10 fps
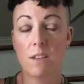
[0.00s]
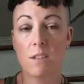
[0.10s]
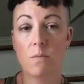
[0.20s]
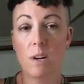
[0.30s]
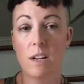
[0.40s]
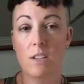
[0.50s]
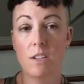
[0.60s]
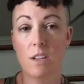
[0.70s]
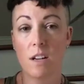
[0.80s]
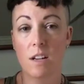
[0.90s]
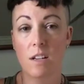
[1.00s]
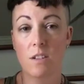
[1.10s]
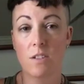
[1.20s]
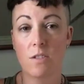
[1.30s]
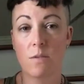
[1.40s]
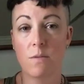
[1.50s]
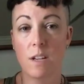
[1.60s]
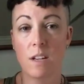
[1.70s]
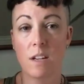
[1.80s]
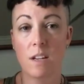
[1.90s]
this switch and you're
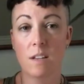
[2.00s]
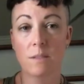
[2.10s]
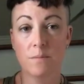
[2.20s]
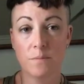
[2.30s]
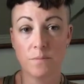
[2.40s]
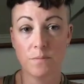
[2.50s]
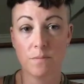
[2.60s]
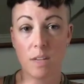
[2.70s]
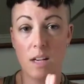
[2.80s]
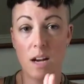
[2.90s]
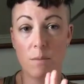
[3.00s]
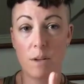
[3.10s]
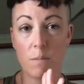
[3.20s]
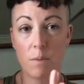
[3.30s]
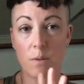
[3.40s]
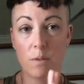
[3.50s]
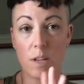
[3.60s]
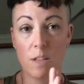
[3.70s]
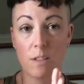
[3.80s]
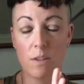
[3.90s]
feeding, now I'm getting both
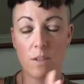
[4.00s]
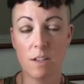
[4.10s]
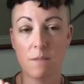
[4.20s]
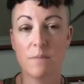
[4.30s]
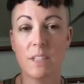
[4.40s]
hands going here,